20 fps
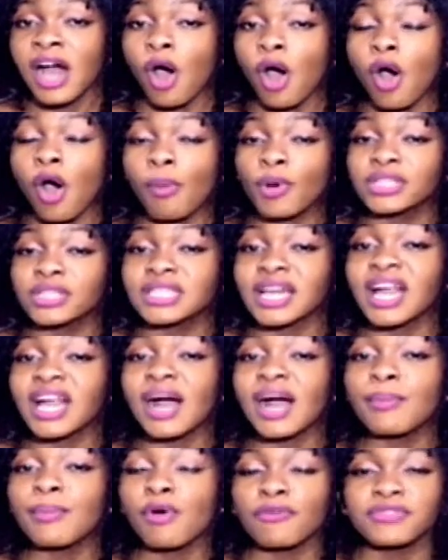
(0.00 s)
almost a
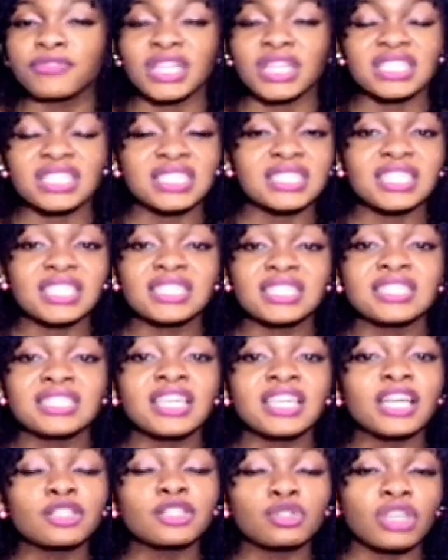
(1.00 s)
gap of 36
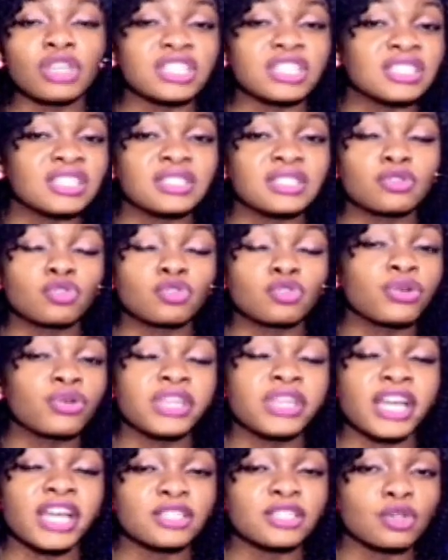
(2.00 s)
years,
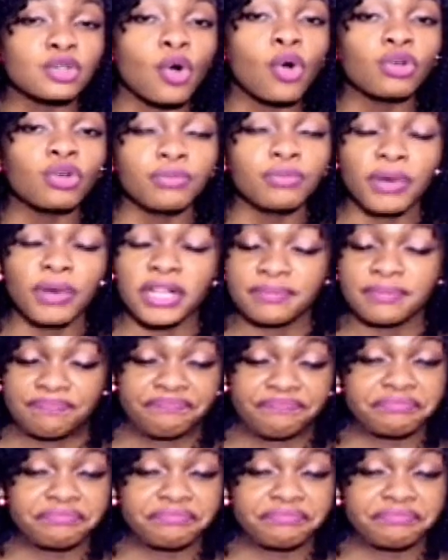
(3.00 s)
32 years old, but